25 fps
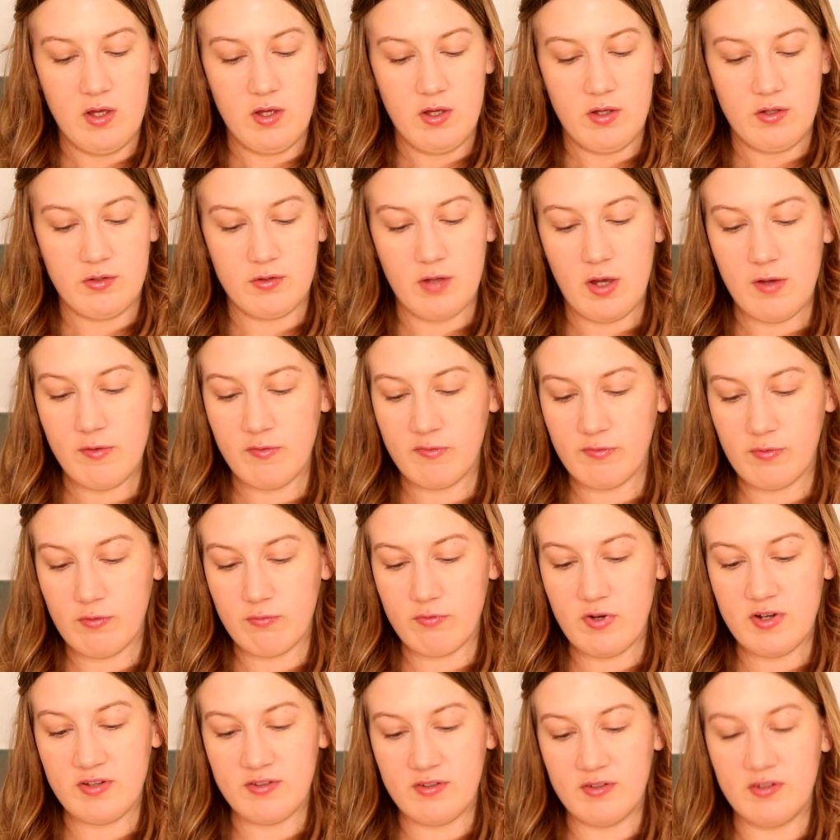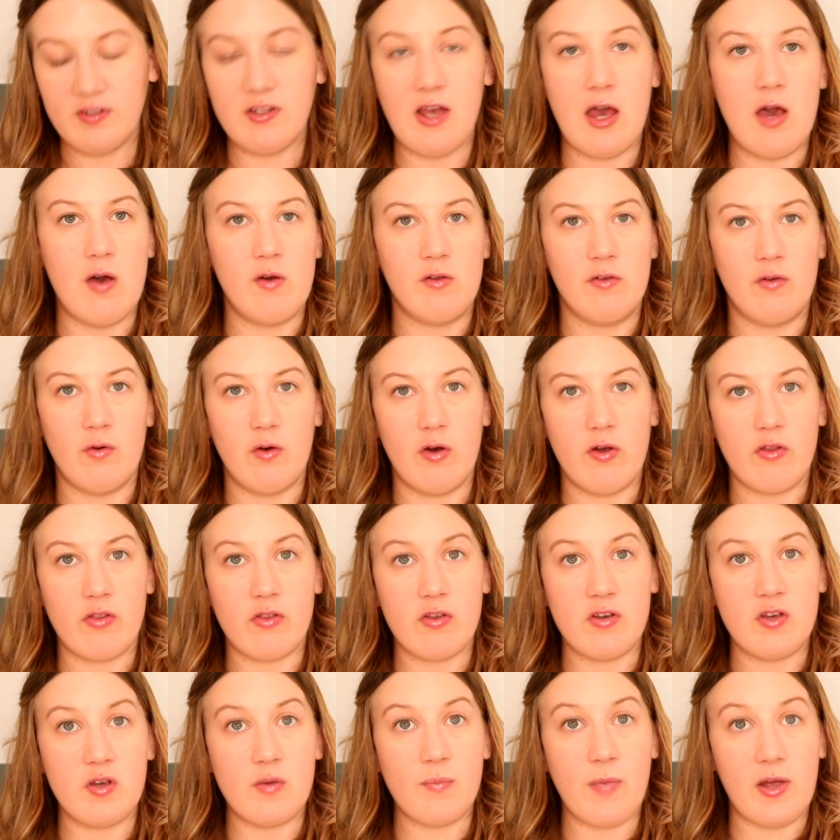So I've written down
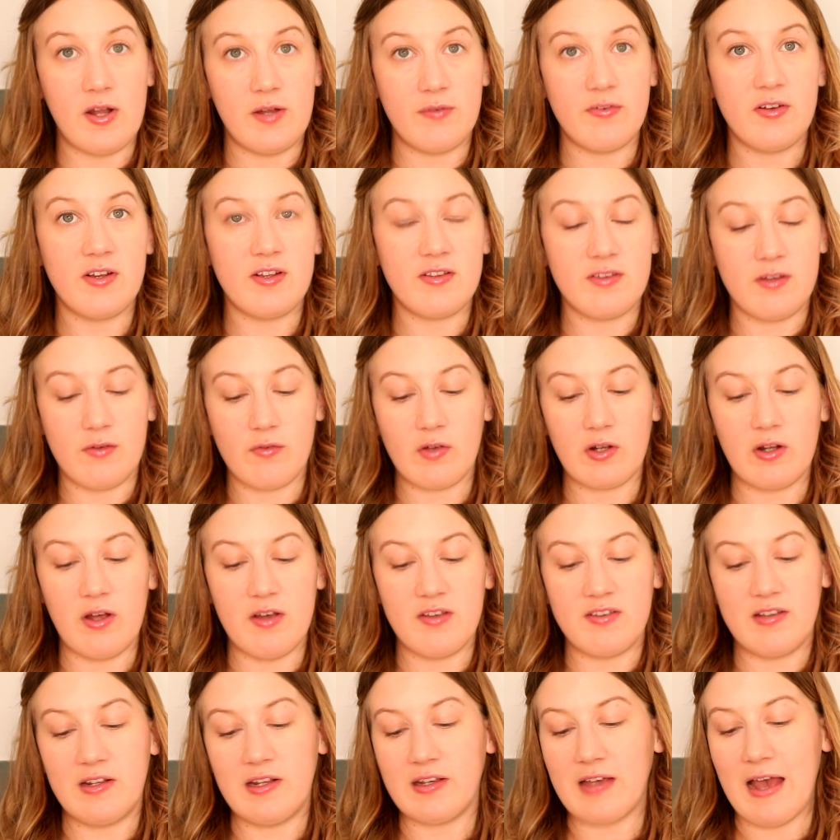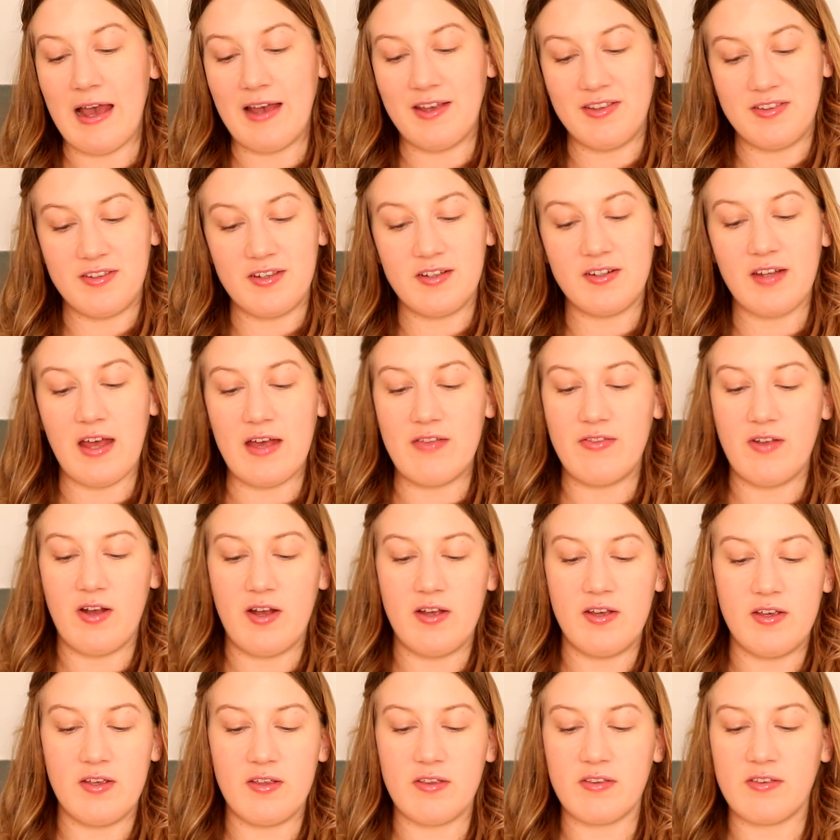the benefits of glycolic acid, and that
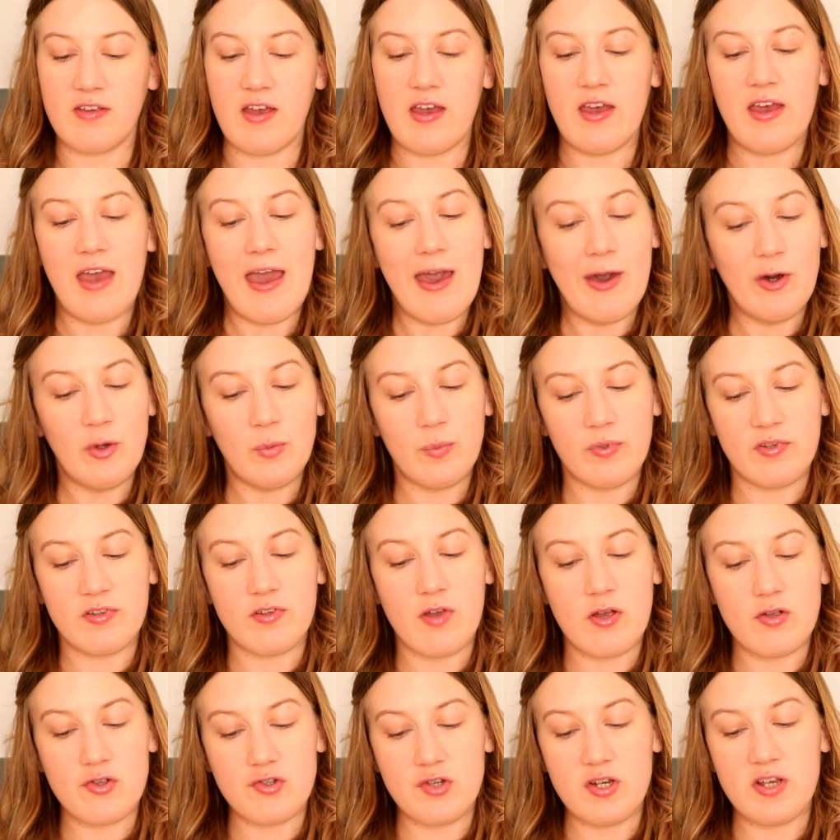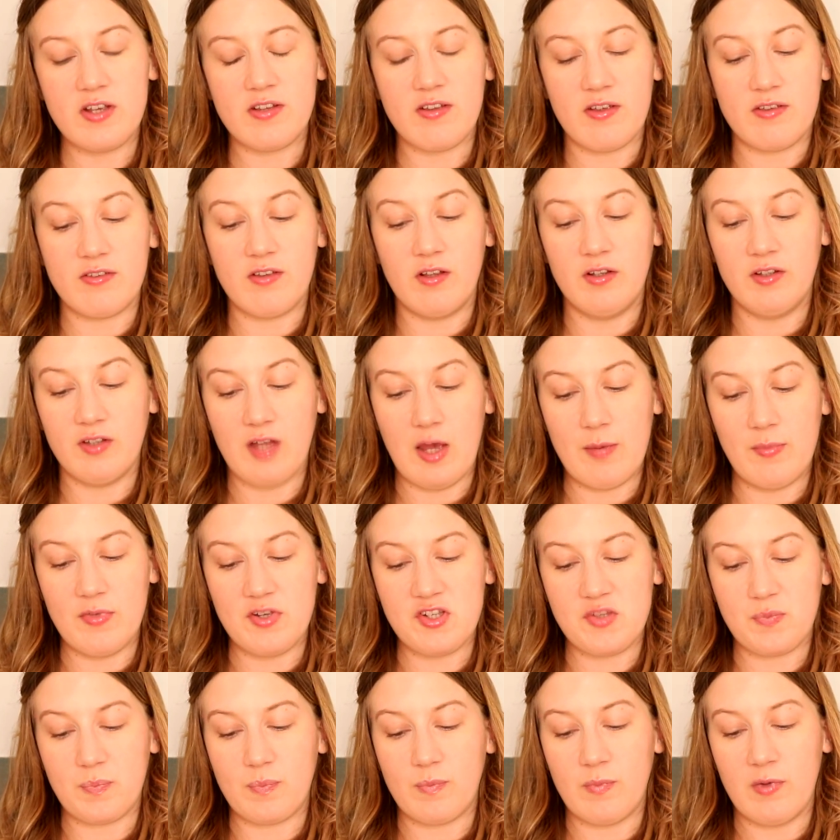is it helps treat sun
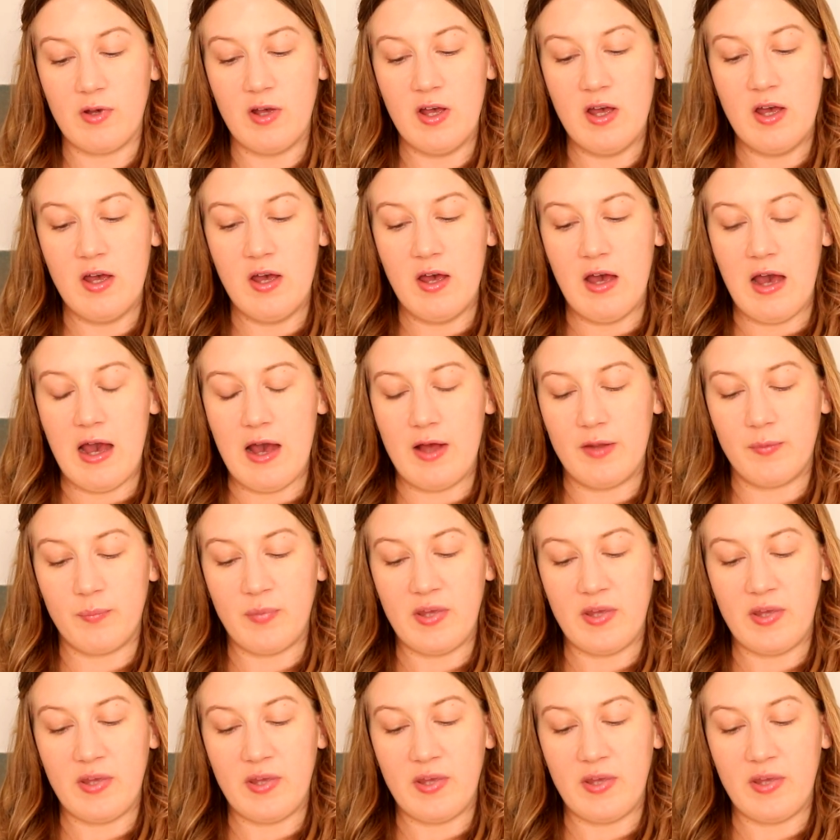damage and